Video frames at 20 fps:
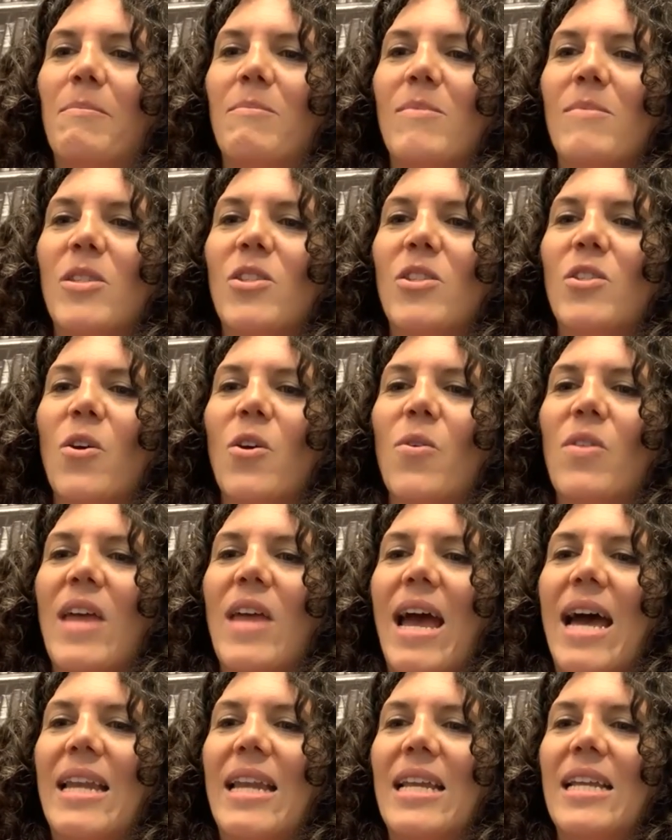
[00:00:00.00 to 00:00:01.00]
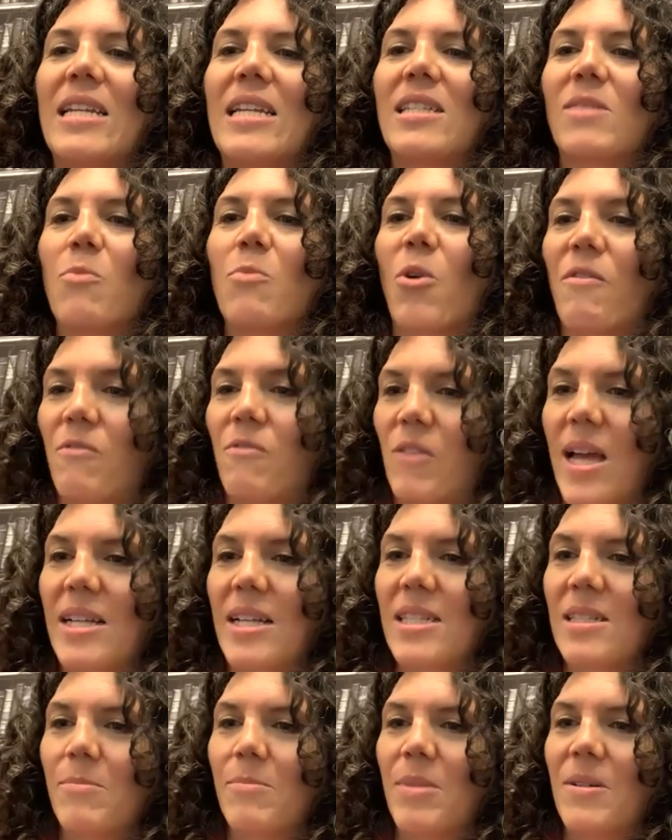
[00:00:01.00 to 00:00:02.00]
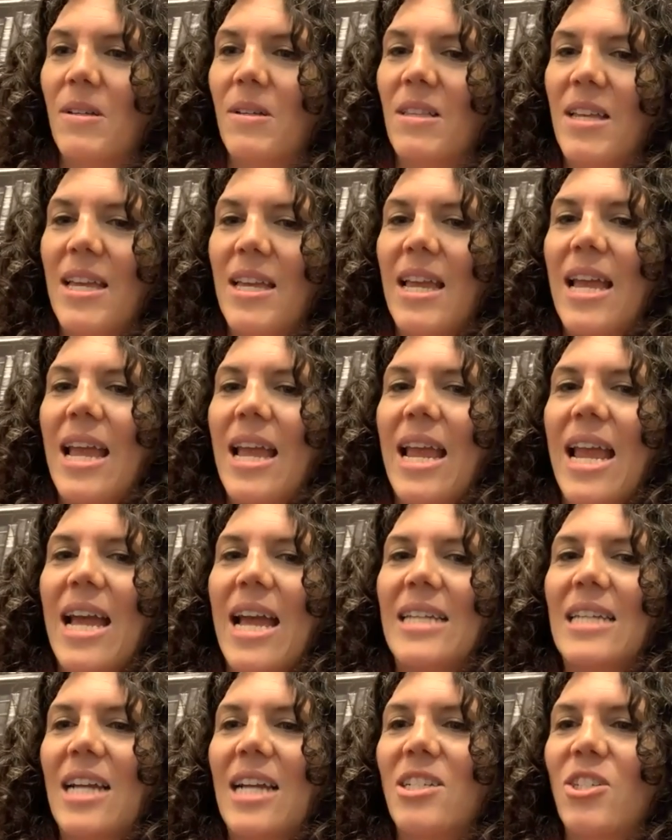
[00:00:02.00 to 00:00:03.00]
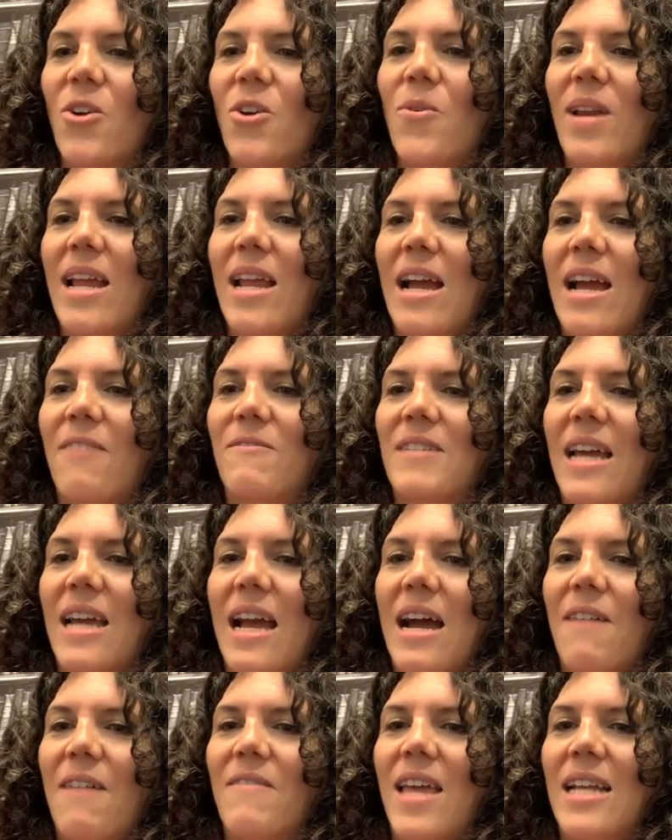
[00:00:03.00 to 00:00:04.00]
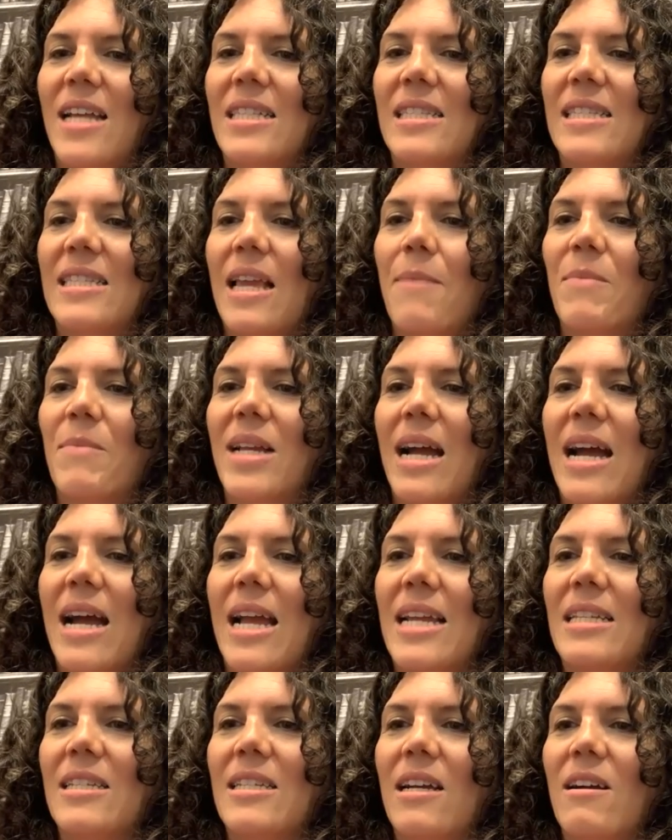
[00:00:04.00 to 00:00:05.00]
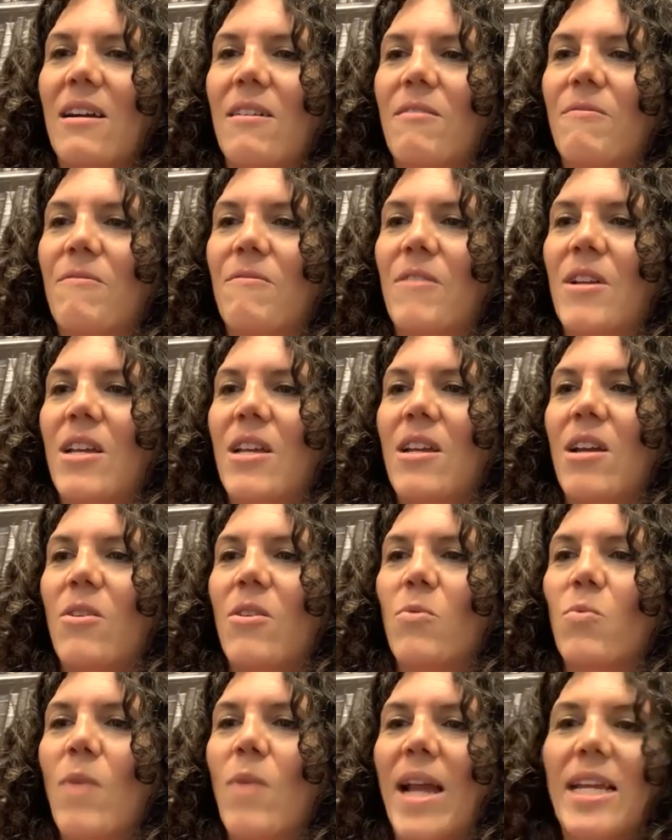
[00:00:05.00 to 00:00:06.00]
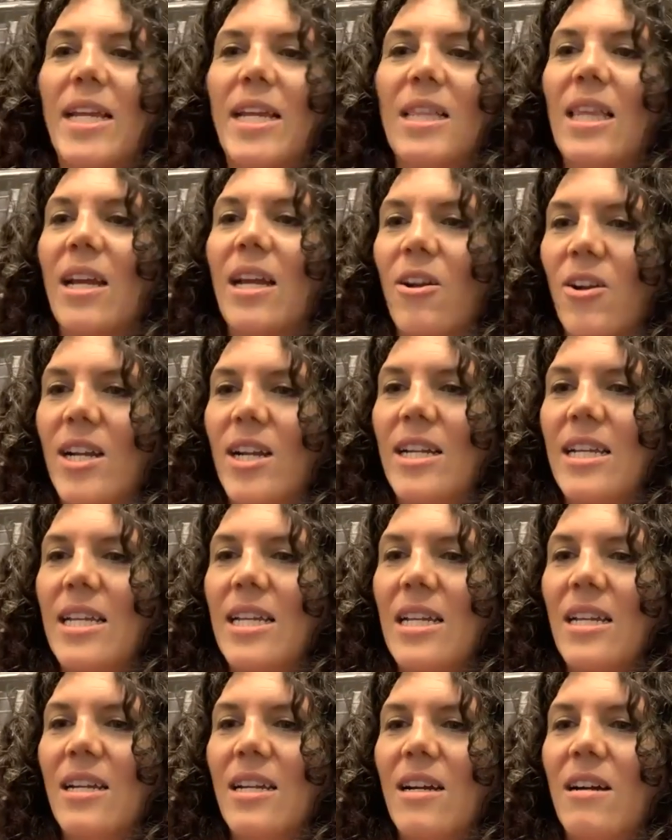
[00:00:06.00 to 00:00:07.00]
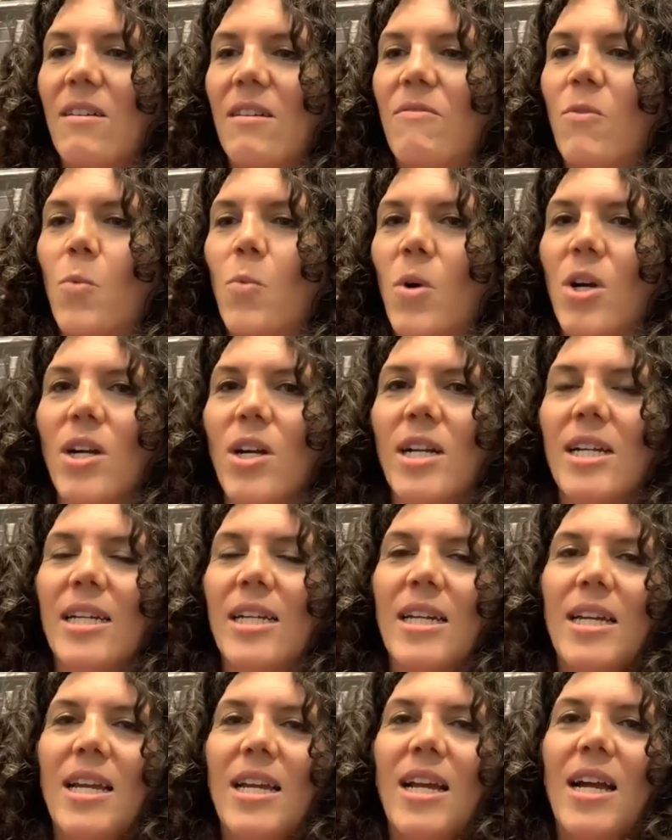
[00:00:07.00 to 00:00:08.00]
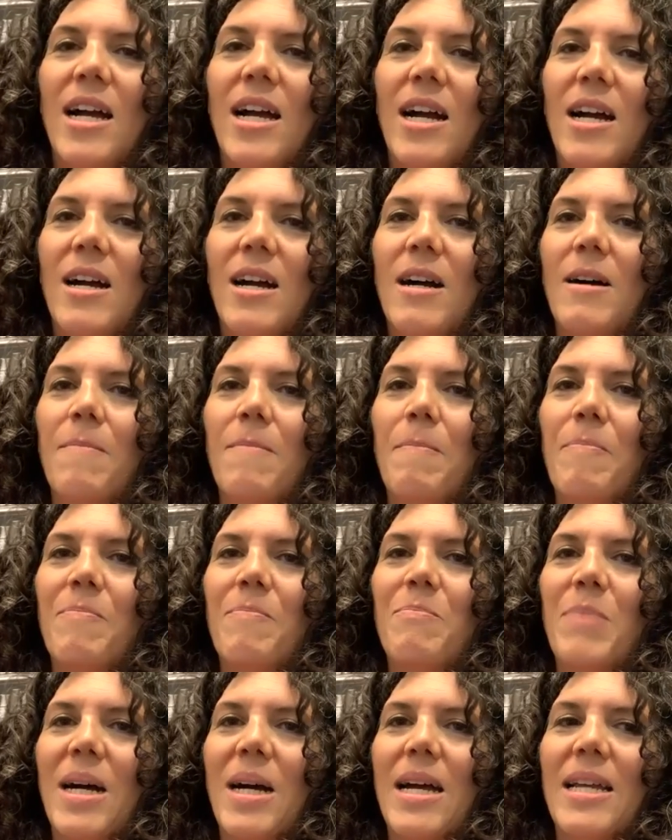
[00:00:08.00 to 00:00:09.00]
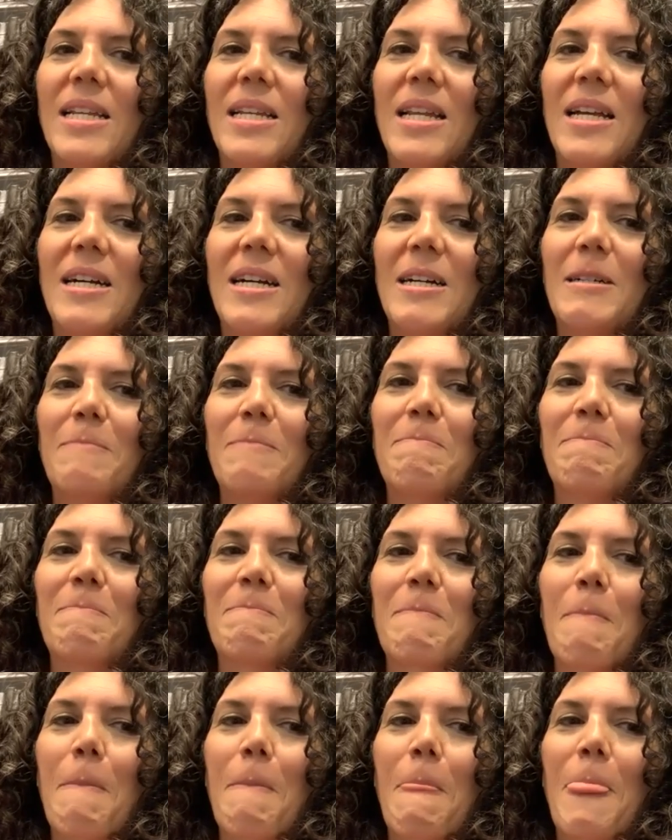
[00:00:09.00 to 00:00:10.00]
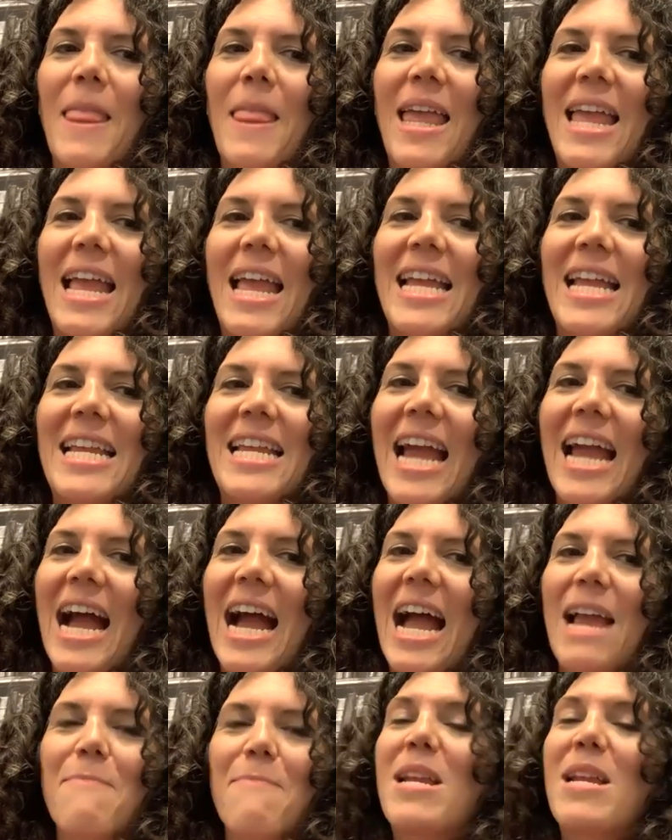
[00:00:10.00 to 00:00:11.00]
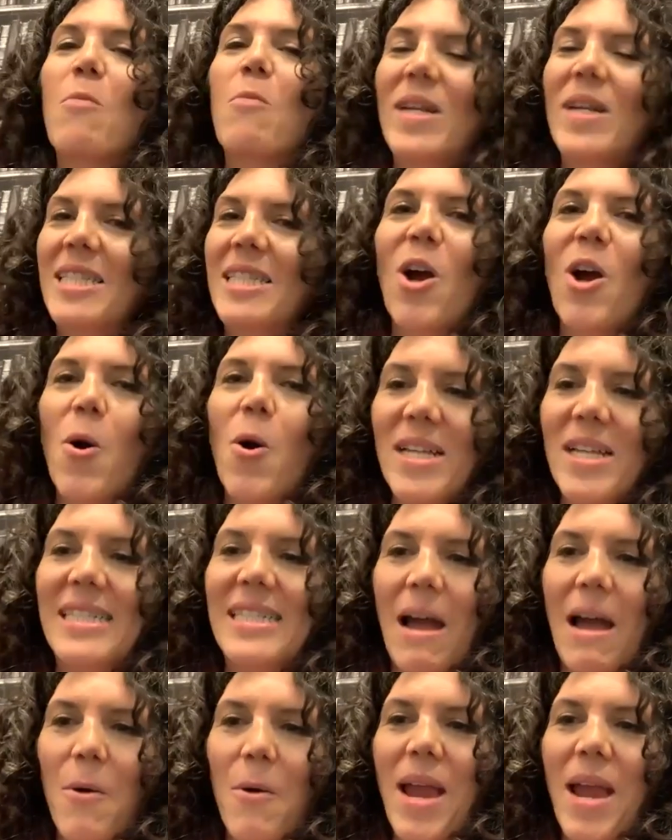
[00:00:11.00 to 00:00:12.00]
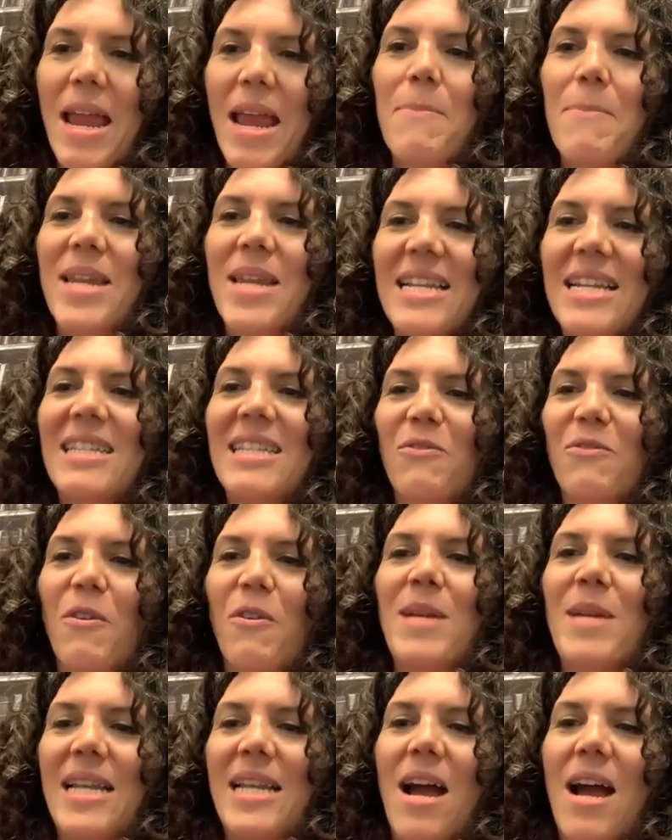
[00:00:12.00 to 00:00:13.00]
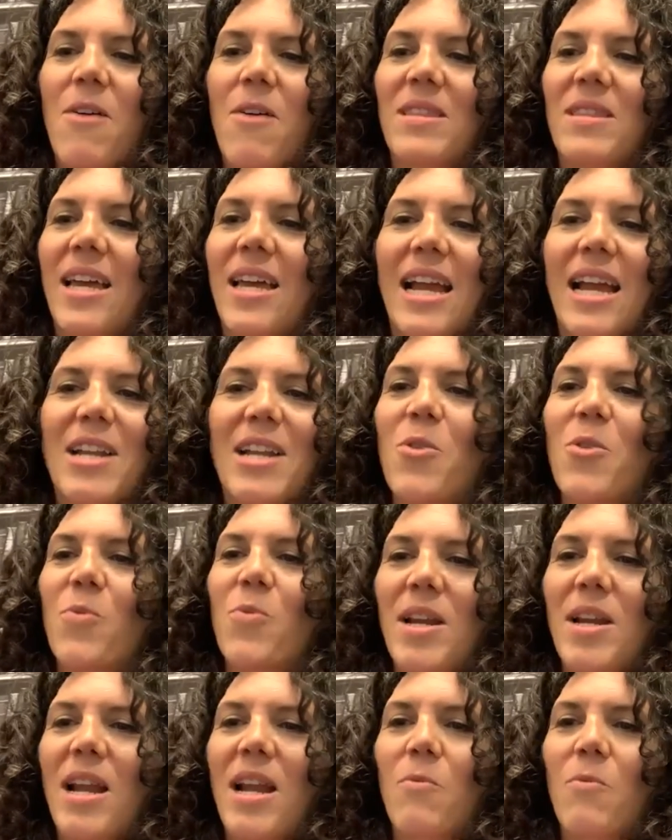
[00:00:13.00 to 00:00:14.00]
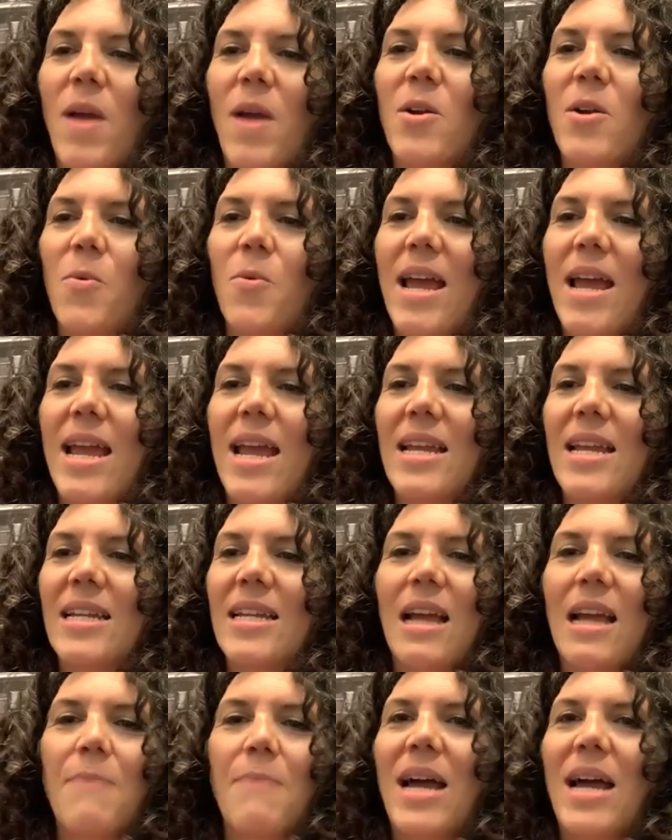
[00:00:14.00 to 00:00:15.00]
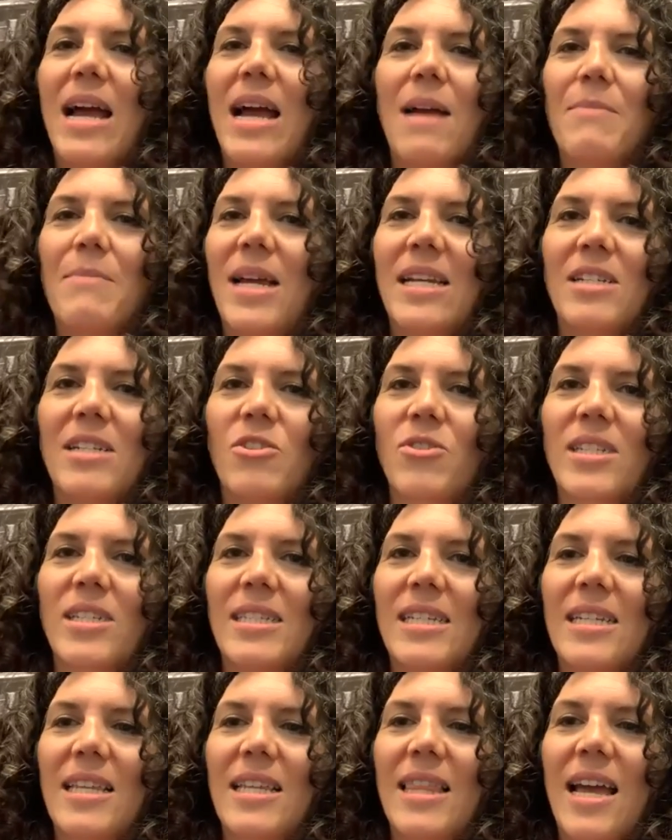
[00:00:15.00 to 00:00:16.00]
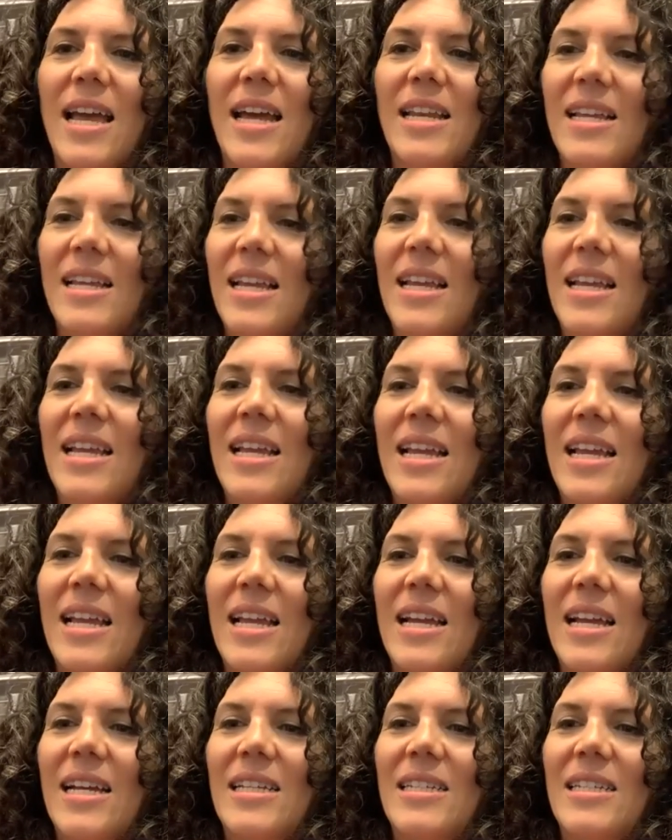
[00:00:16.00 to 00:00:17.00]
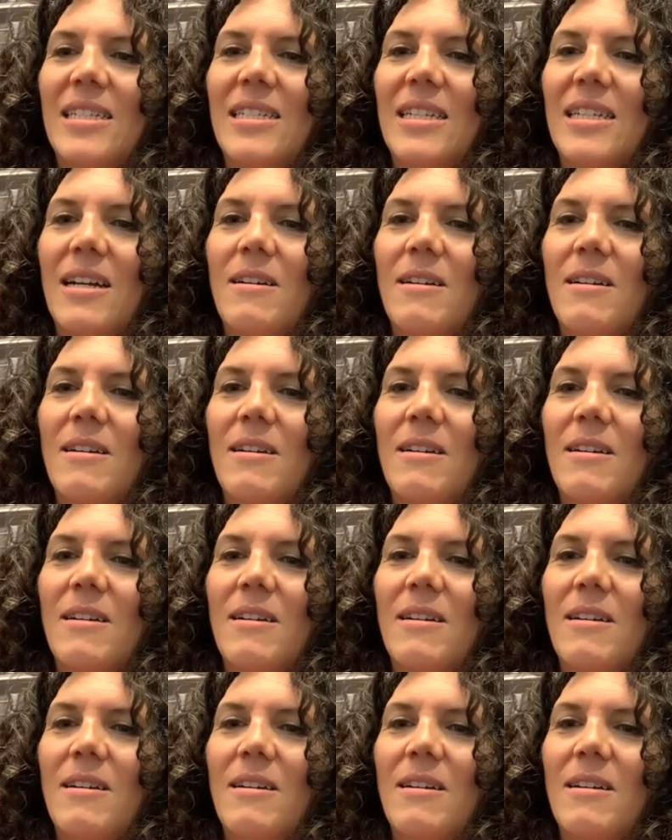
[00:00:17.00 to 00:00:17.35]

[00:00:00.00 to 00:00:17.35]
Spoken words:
so that it is more flexible and I don't have to have that same kind of regularity of work. It wasn't always that way, but it is for me now. Like, I know right away, I'm not interested in that. And